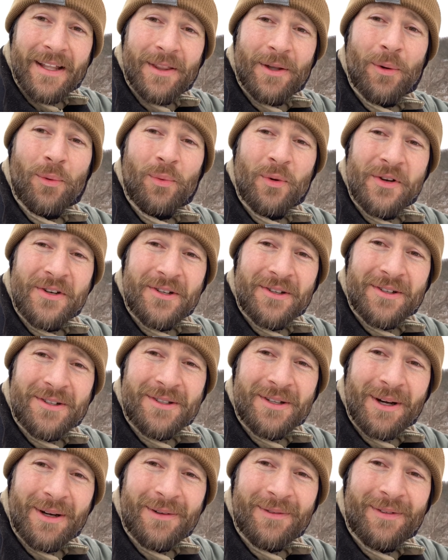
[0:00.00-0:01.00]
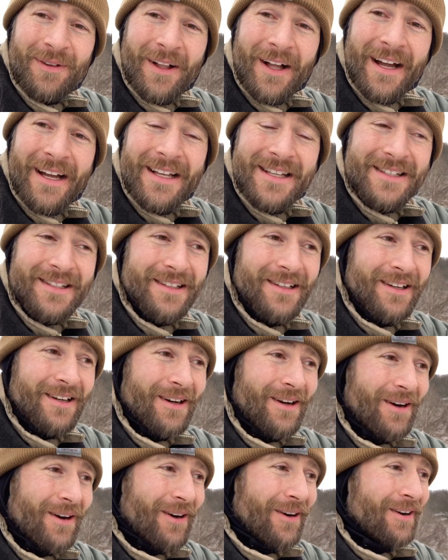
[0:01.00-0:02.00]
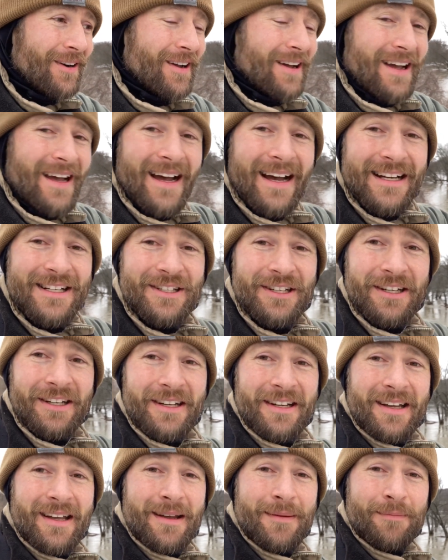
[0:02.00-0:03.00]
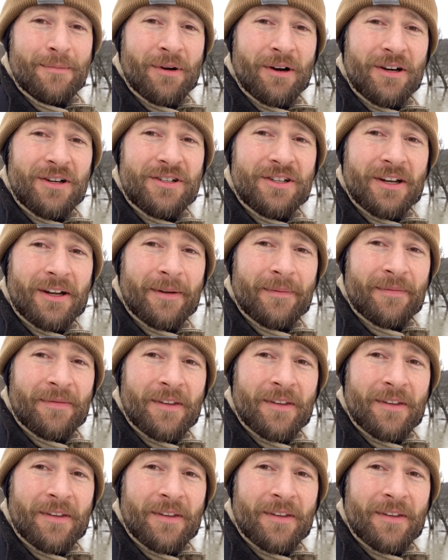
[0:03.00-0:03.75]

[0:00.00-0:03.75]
The winter stoneflies are hatching, emerging,